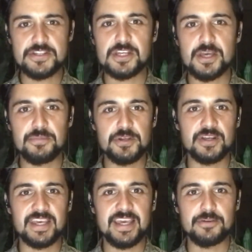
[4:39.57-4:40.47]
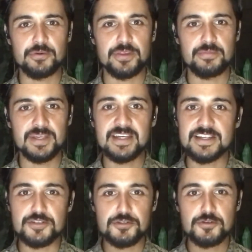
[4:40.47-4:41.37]
communicate with me as
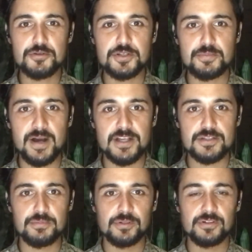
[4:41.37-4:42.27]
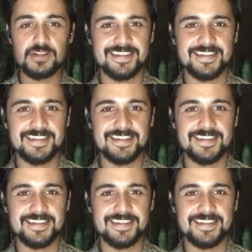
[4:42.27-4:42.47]
soon as possible.